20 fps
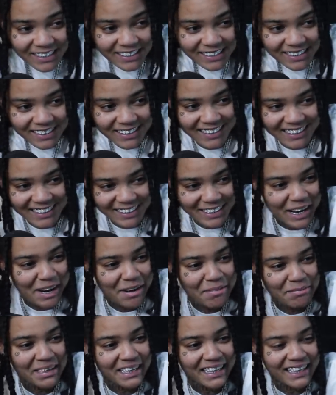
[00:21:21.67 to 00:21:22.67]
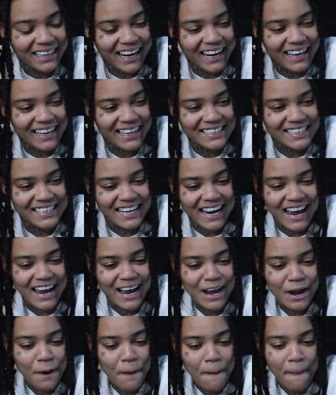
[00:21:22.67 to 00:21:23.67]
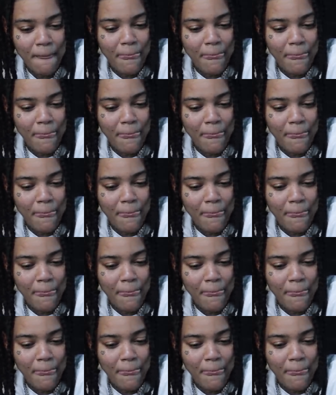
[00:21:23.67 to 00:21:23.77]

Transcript: Right. You know what I mean? Nah, like I, it's I not. That.